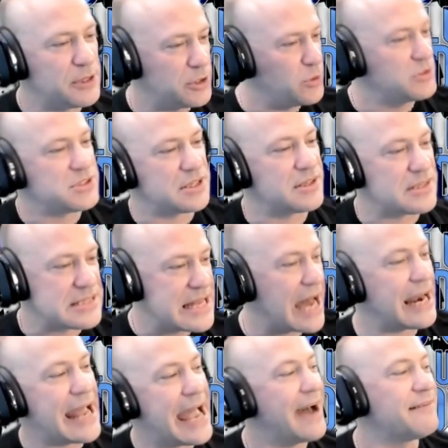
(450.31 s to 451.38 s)
Medusa does
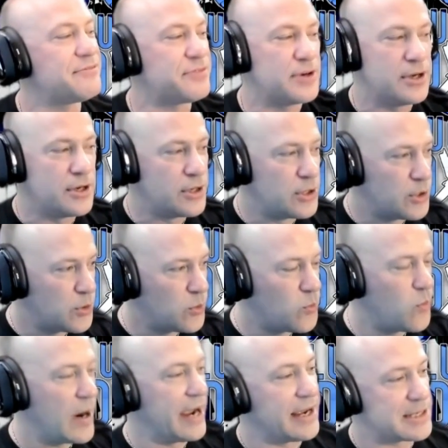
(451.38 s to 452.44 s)
not have
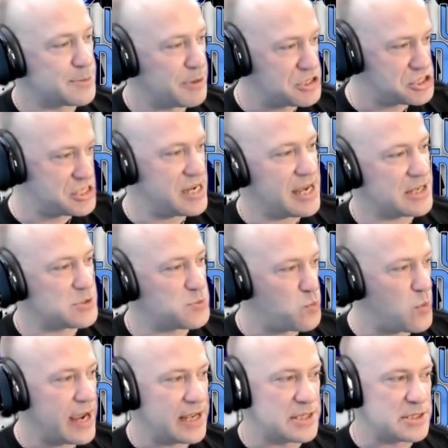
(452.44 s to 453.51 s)
wings, but she has
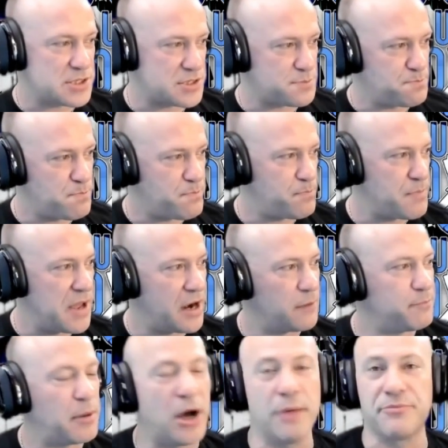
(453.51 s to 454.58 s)
wings made
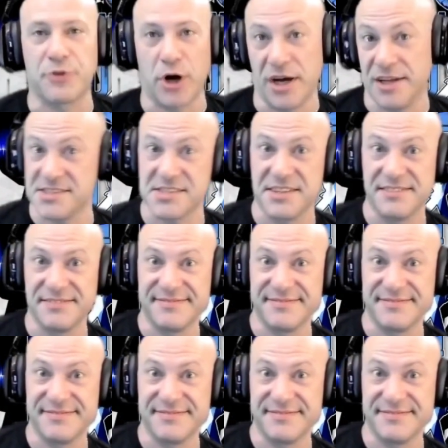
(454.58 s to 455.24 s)
out of palm fronds.